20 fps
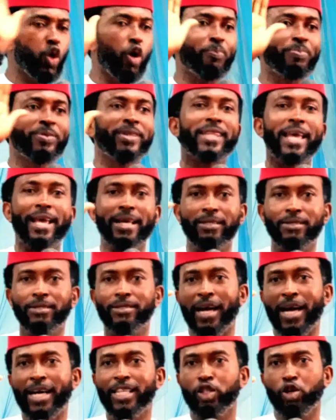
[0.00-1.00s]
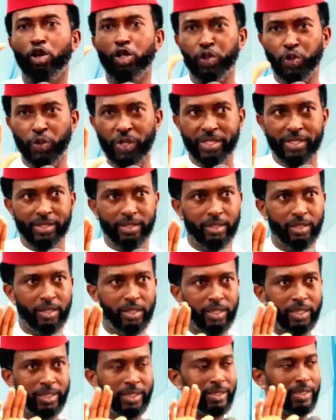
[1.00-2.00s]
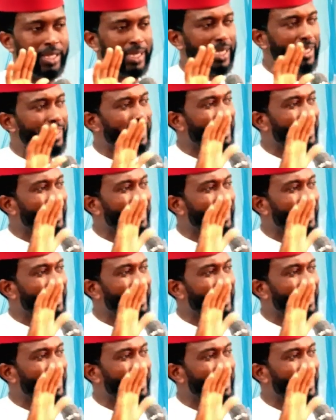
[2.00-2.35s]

Top 10 ranked countries that